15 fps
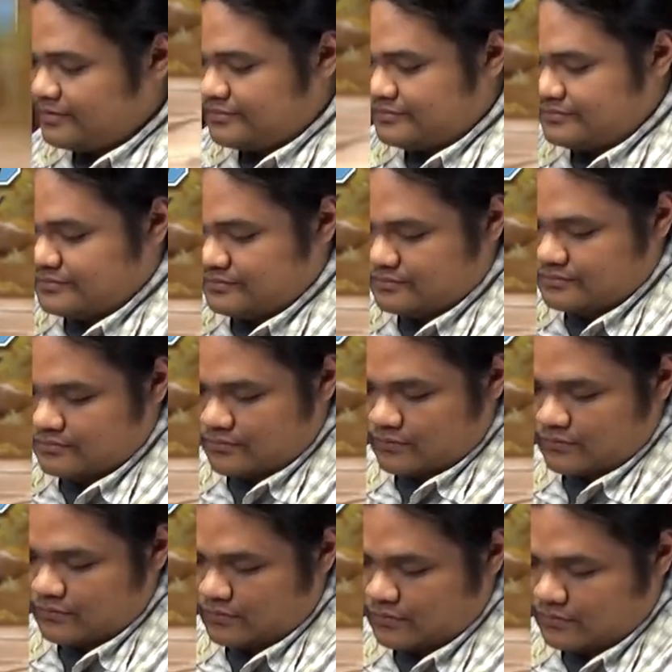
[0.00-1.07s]

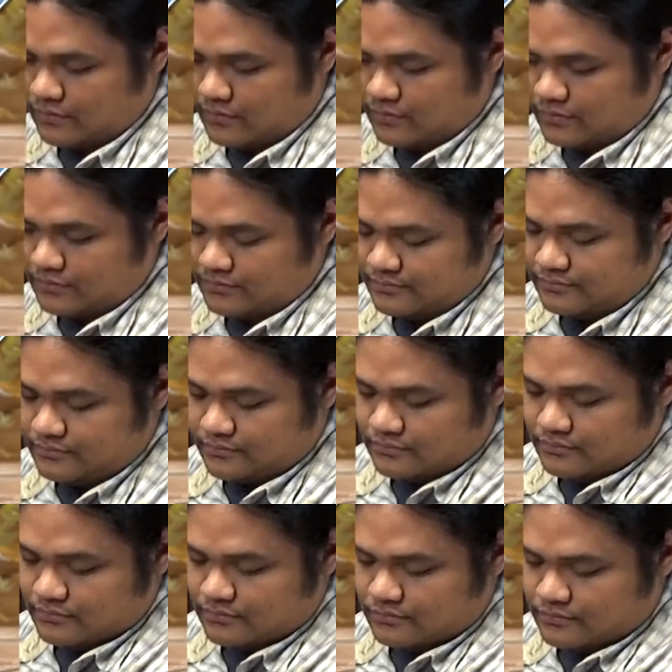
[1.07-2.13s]

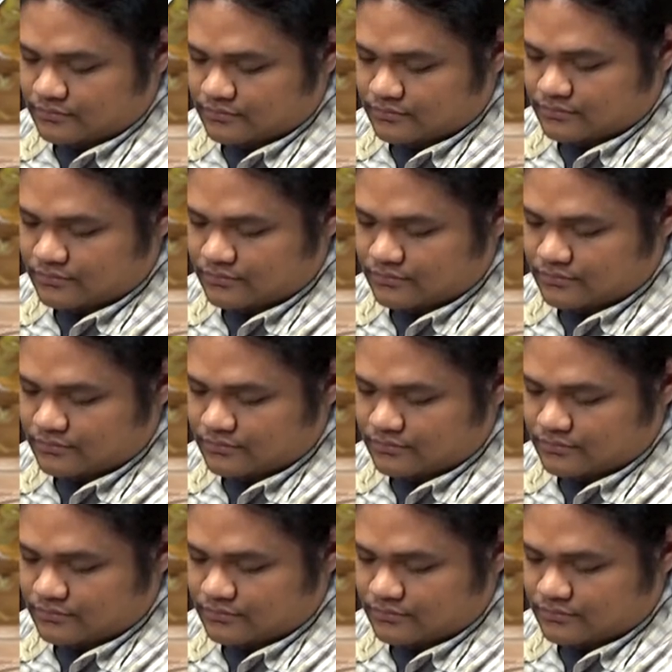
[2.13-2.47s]
The person shown says nothing.